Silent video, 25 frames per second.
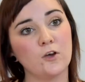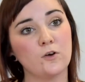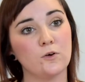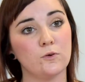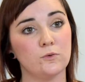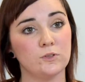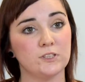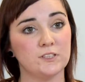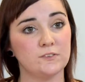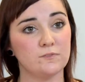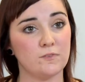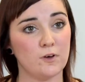
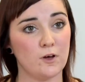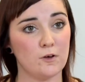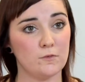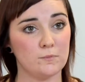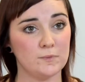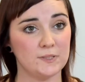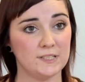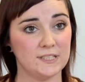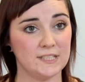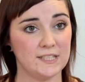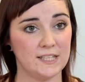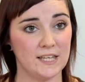Cause
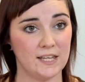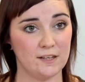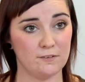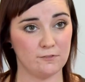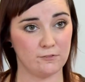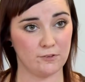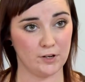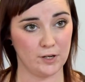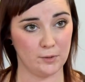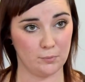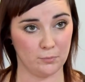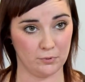involvement in the
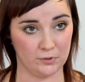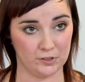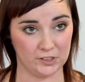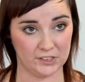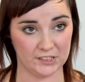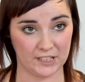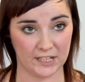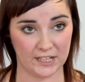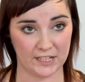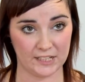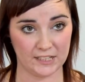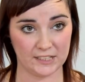E3
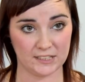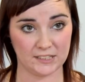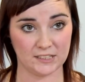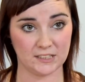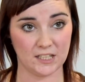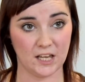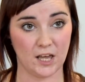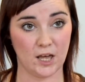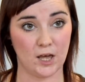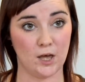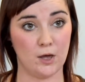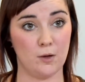
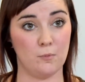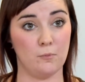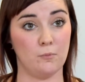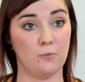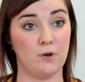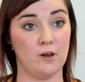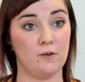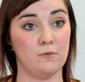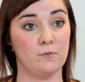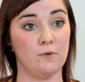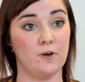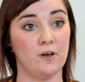project,
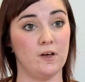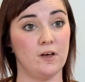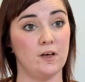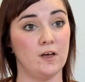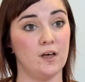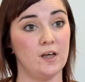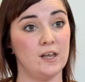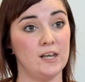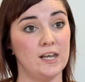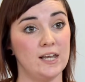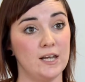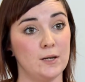we
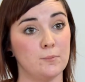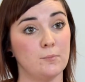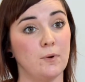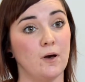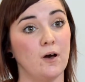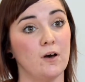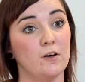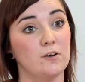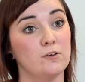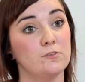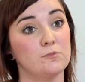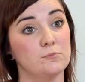were a lead
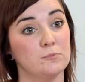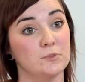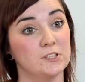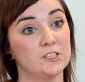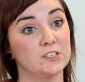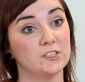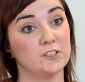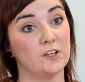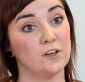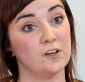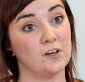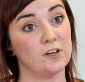partner from the
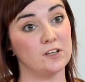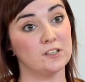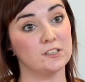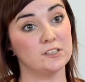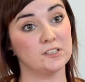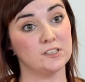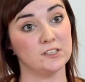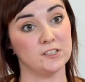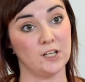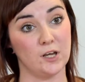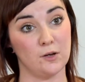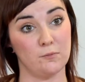
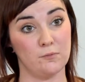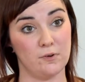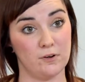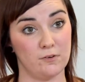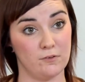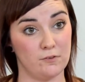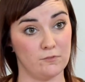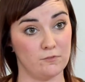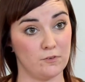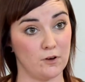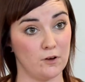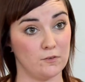start, so we
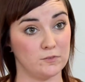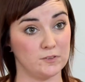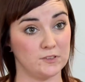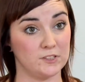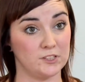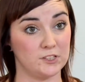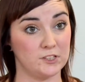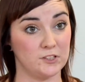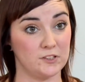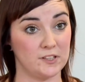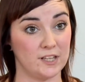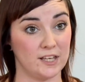were involved
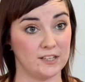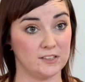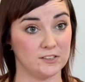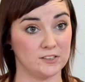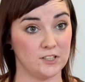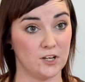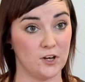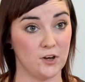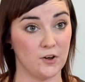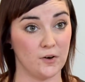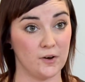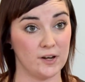since
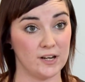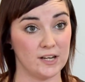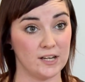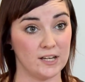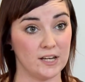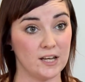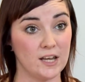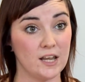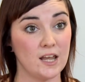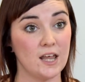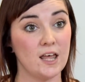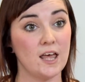
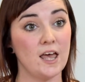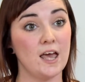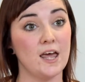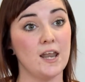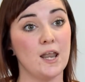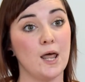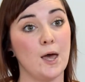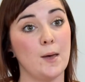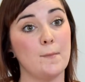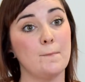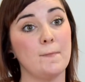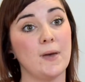2009,
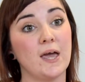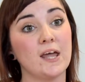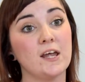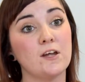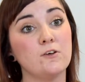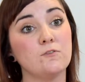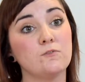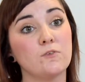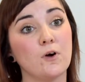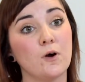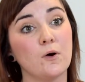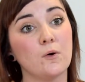and our
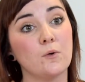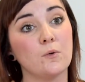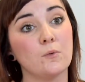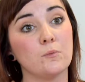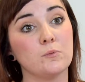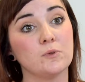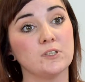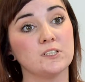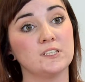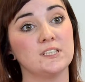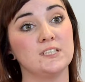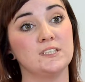main role
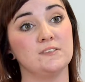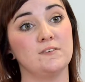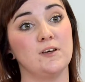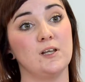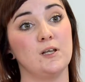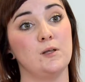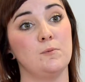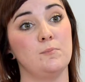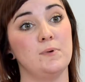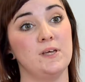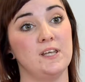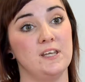was to
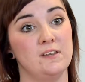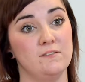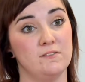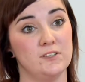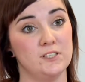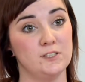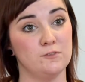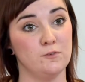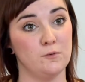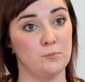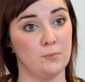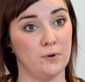develop
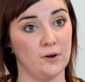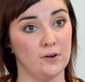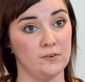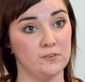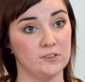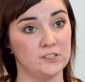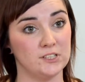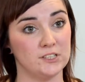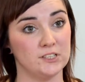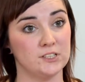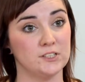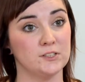innovative
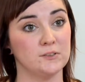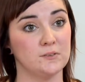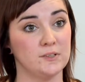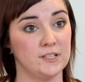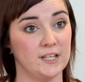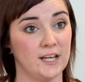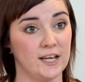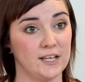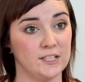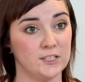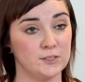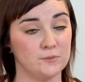approaches to
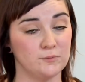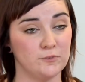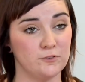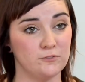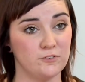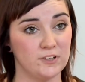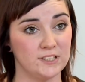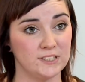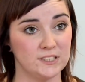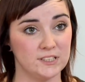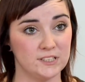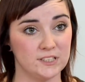engaging
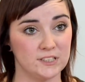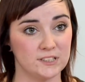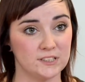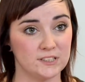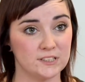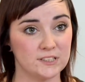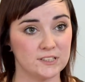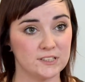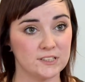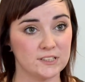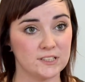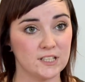with
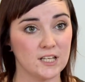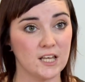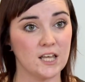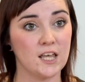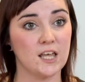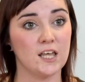residents.